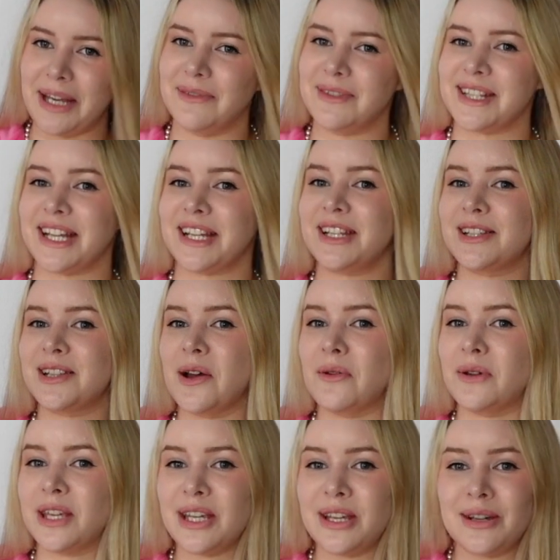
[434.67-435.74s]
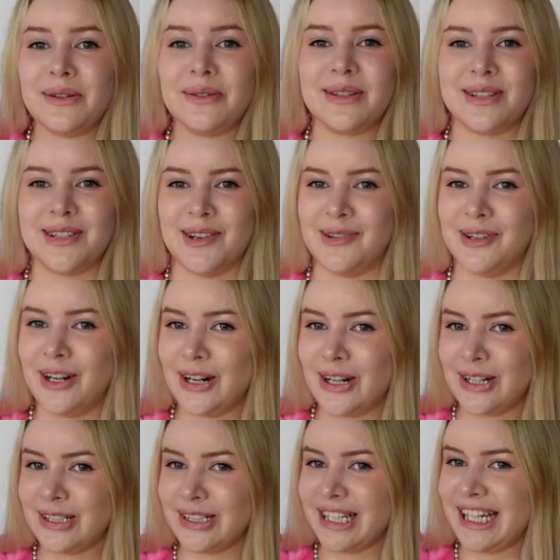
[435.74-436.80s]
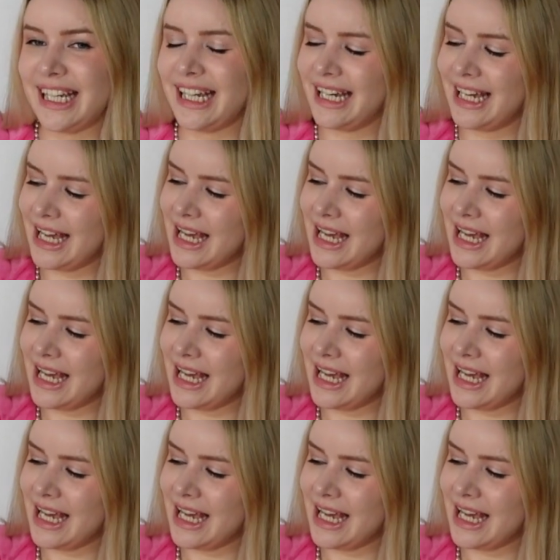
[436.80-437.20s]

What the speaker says: It was like so cute, so girly,